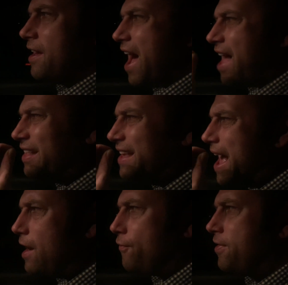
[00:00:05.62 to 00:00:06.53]
and the
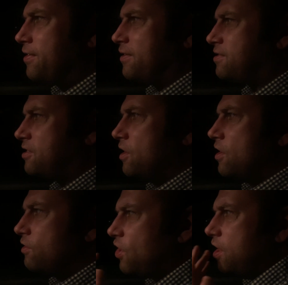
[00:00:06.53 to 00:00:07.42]
elephants.
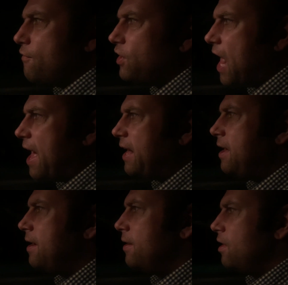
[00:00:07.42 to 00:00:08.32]
So the other day,
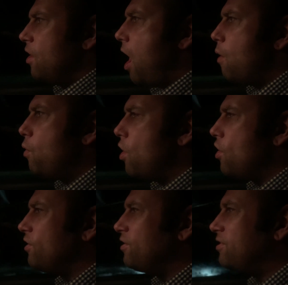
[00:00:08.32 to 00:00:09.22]
I
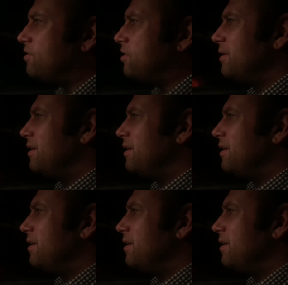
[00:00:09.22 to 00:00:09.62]
was